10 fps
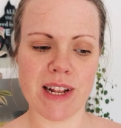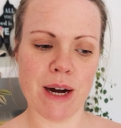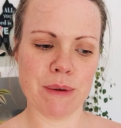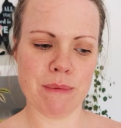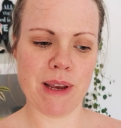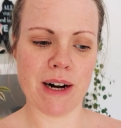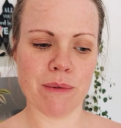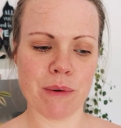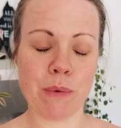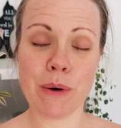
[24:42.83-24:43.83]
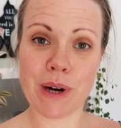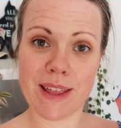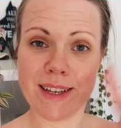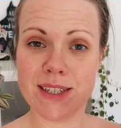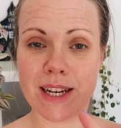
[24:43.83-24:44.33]
Really helps me out. We will
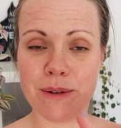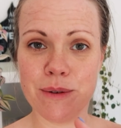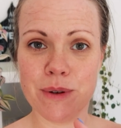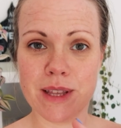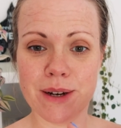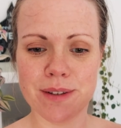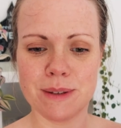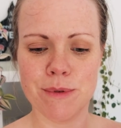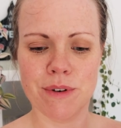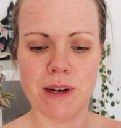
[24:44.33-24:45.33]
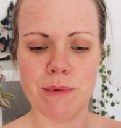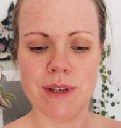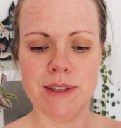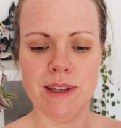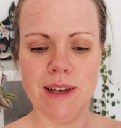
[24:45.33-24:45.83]
get this channel to 1,000
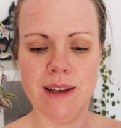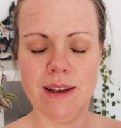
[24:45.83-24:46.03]
subscribers.